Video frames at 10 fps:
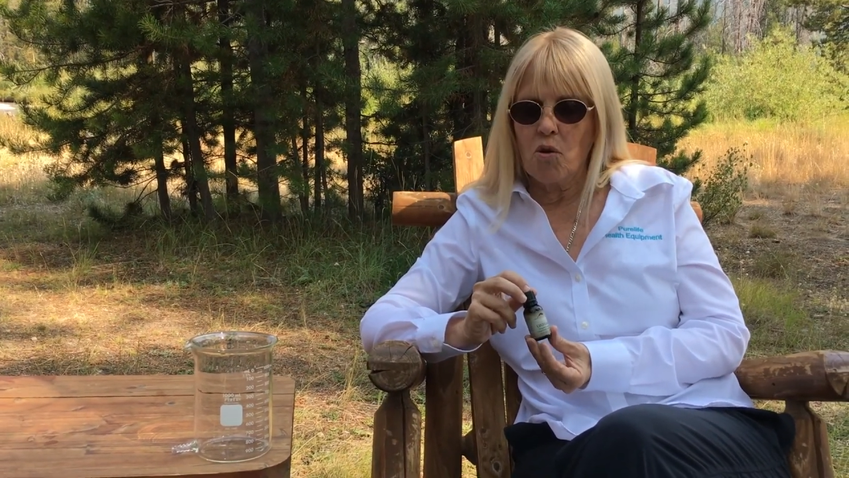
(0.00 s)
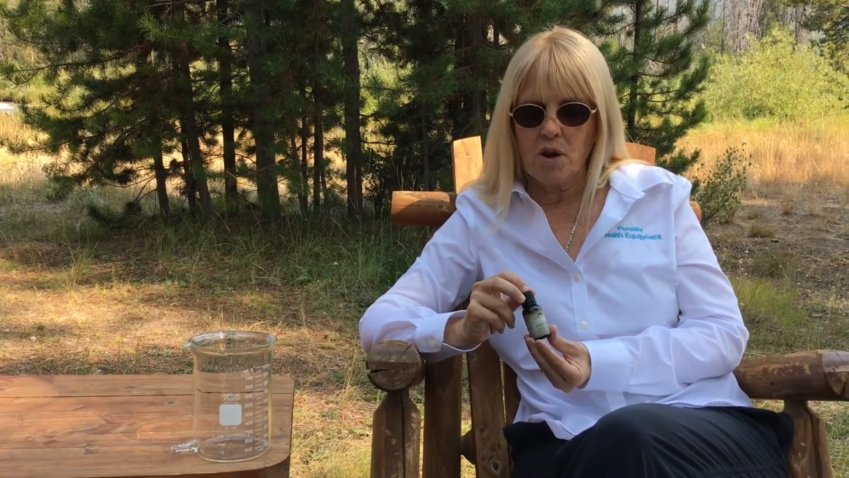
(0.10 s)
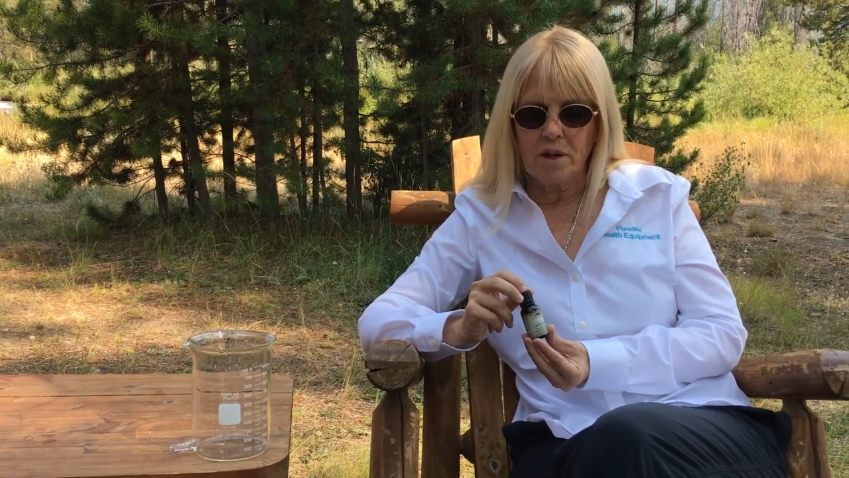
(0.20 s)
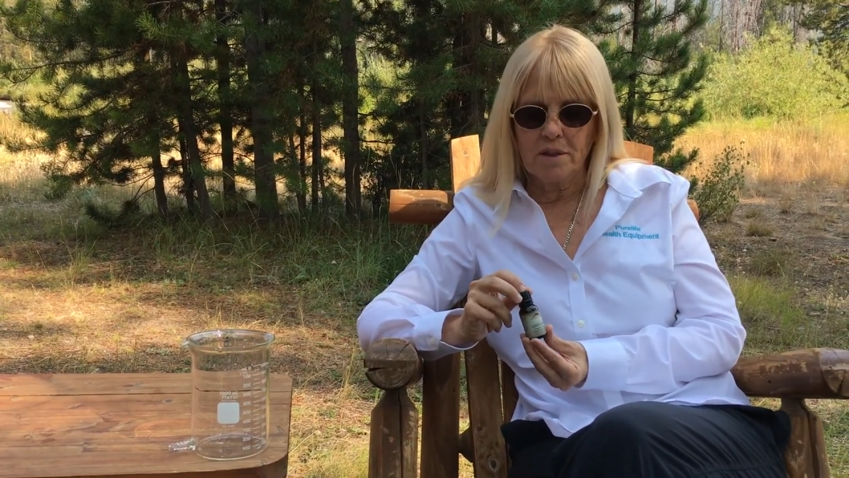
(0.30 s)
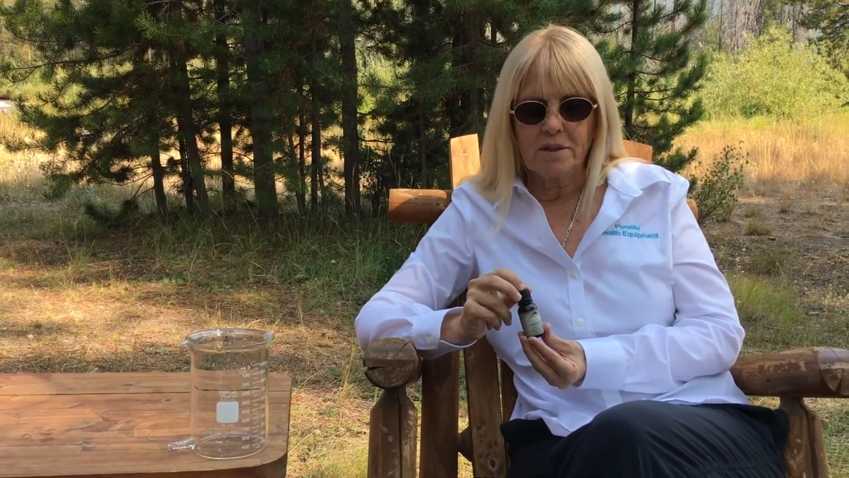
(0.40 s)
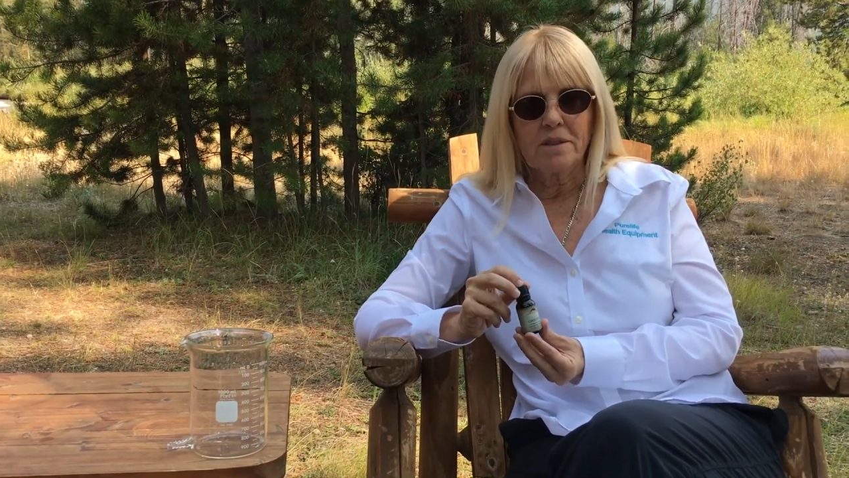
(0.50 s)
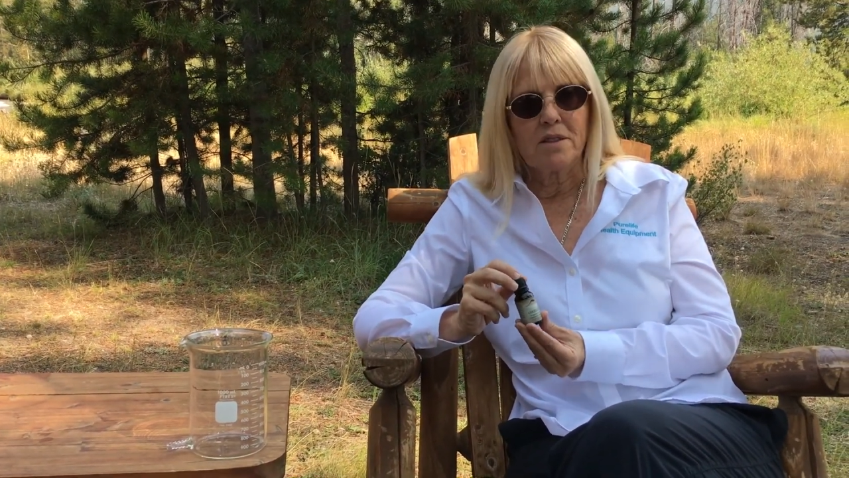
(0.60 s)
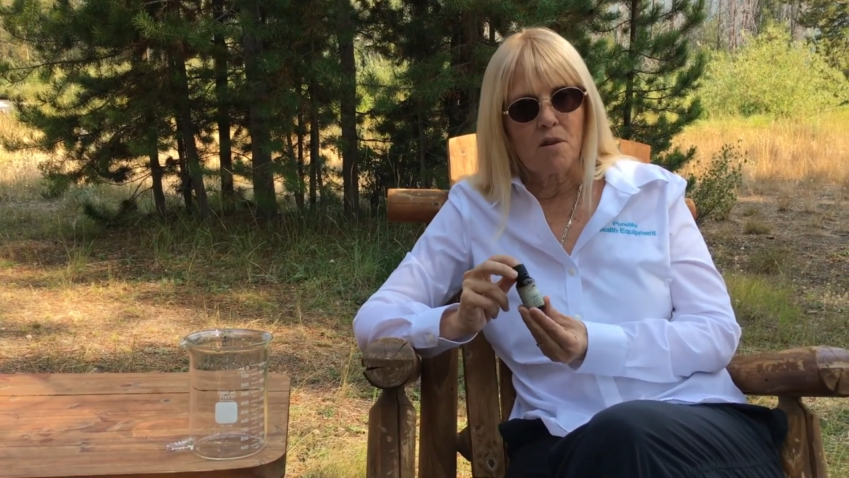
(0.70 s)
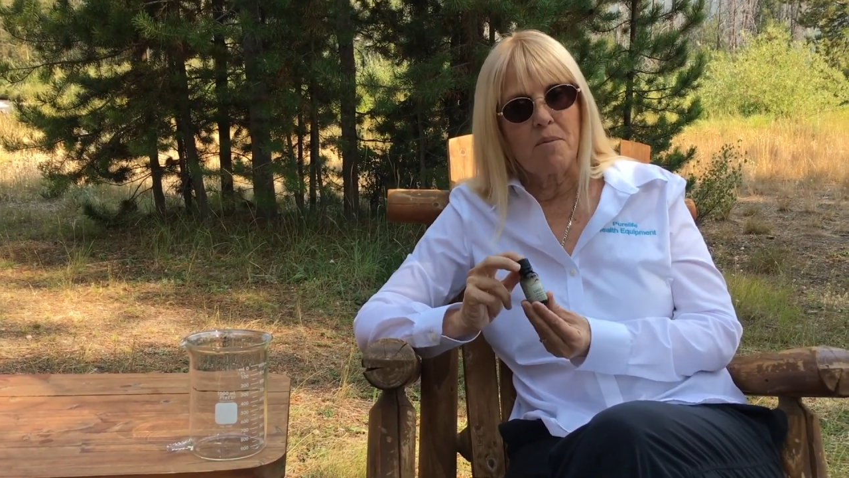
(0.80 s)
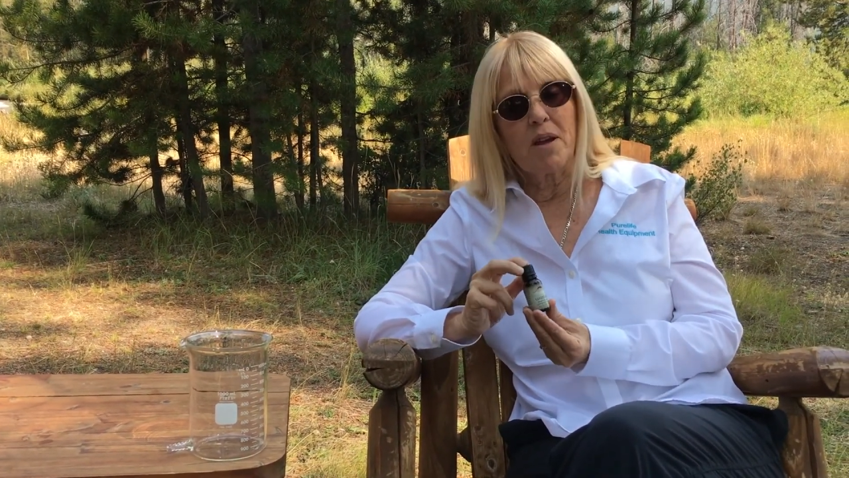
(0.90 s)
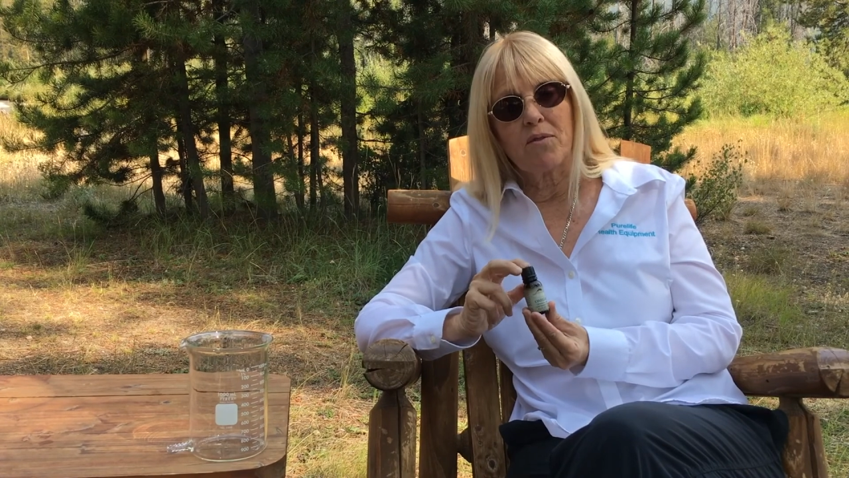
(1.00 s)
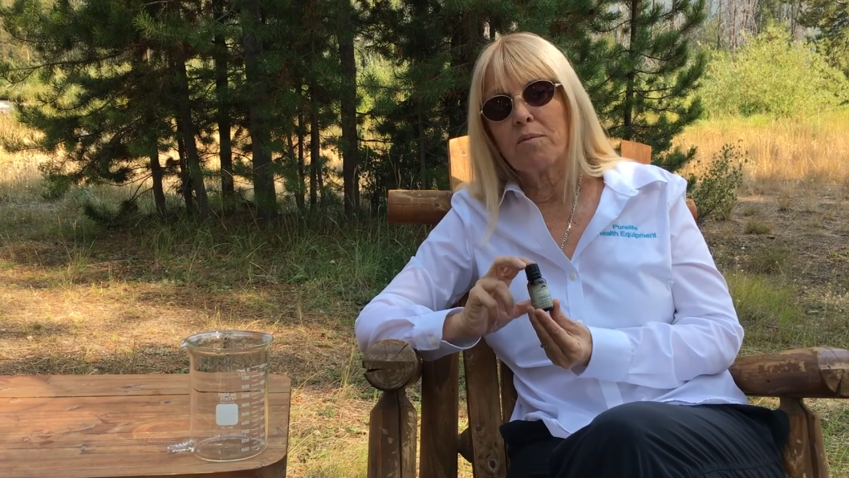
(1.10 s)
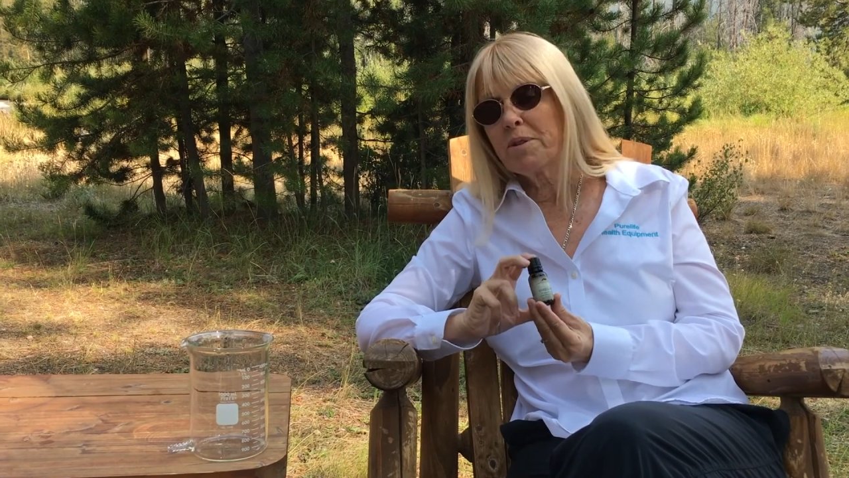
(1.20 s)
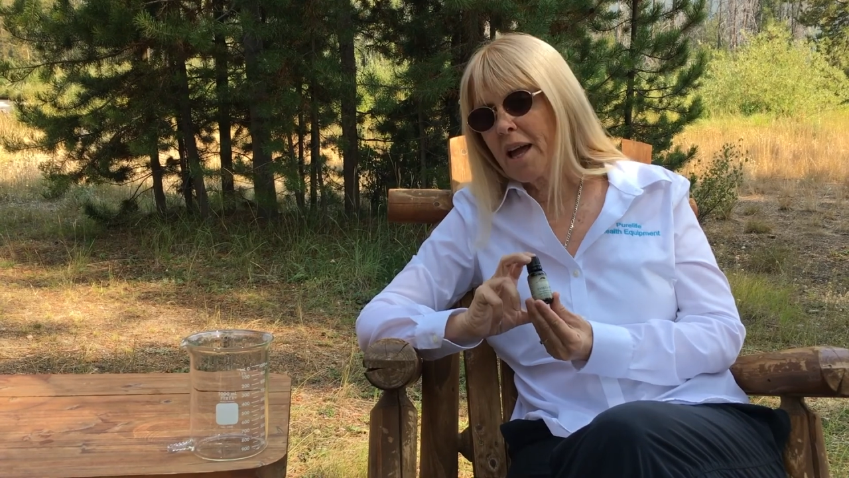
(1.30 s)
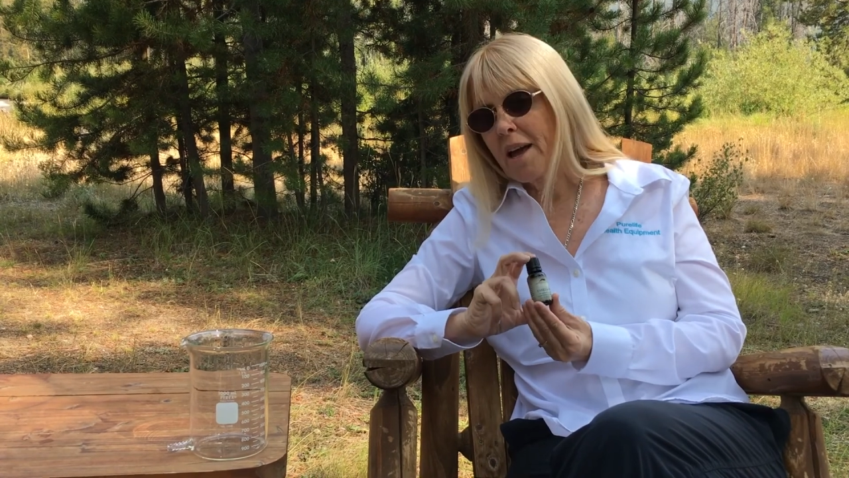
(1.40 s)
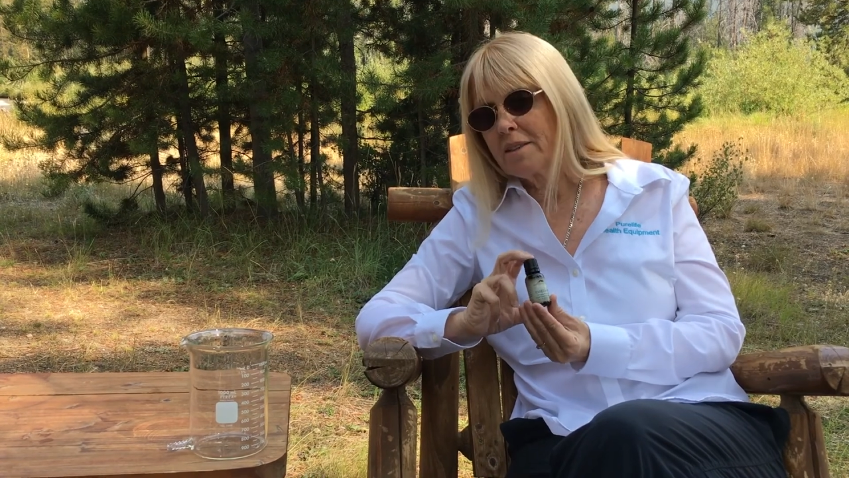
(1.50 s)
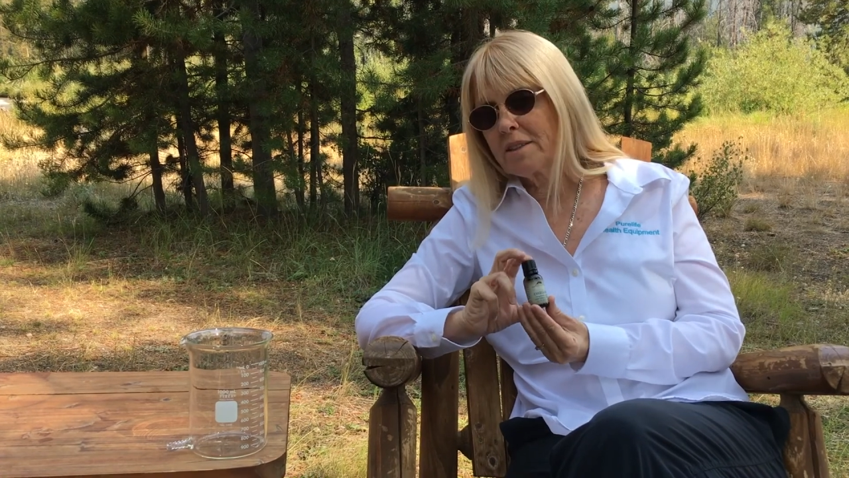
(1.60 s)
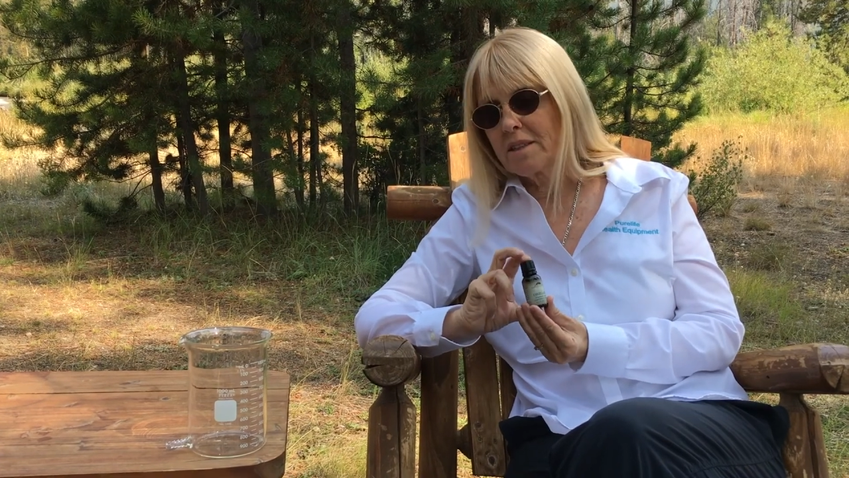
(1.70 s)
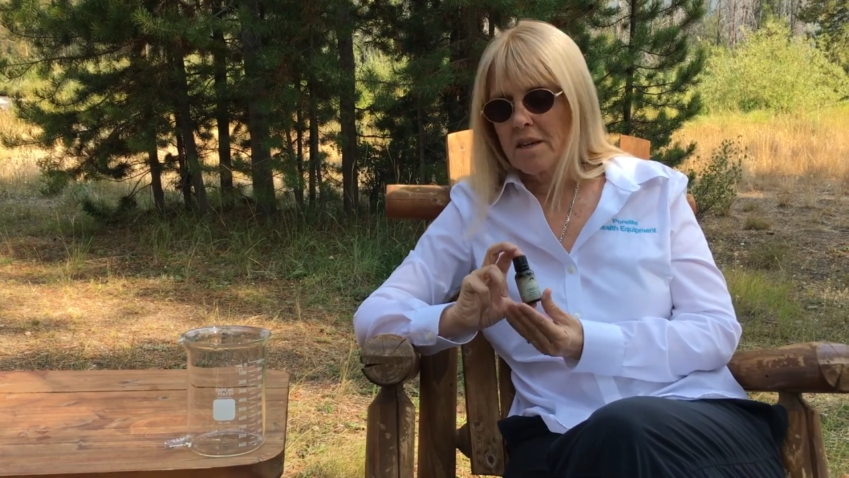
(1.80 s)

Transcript: oils. They're made from plants.